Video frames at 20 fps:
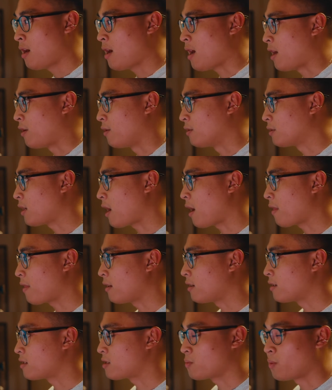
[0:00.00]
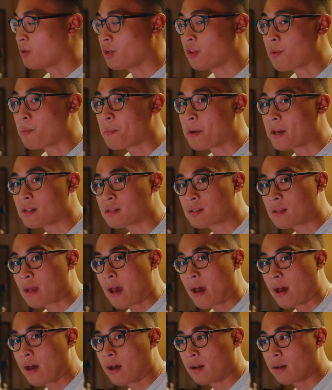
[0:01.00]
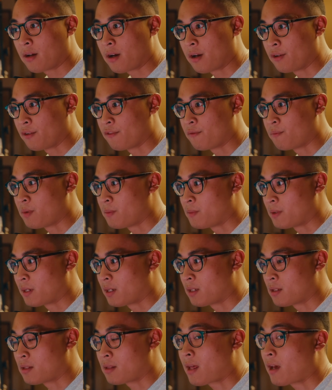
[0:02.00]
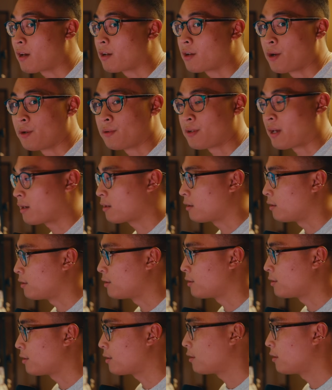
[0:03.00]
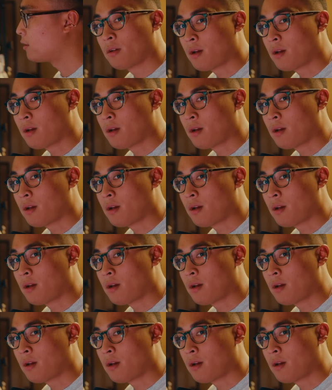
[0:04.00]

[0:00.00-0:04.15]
And also I think this is one of the best at kind of mimicking that Kodak look.